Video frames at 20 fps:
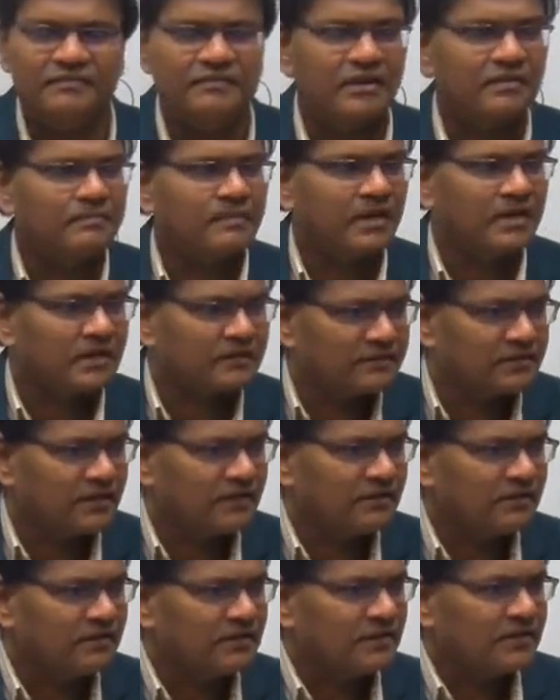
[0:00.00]
of them were part of
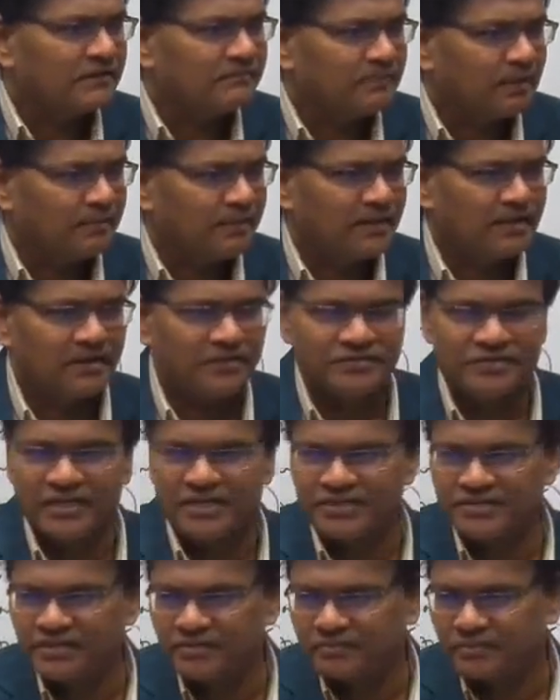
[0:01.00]
the public
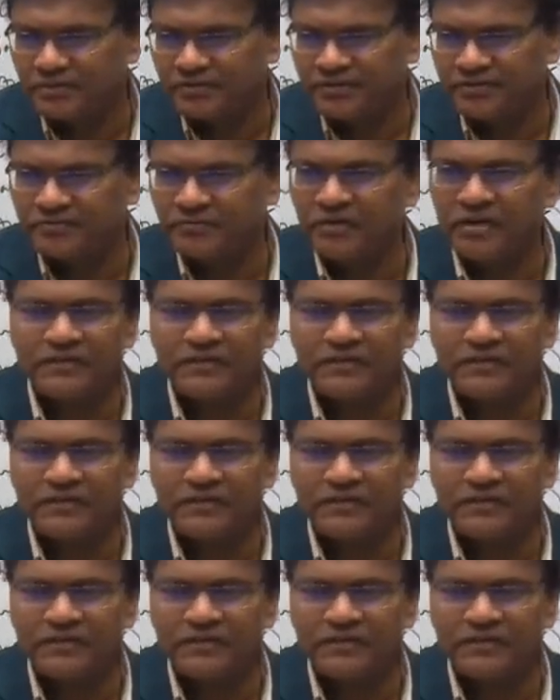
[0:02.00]
consultation process.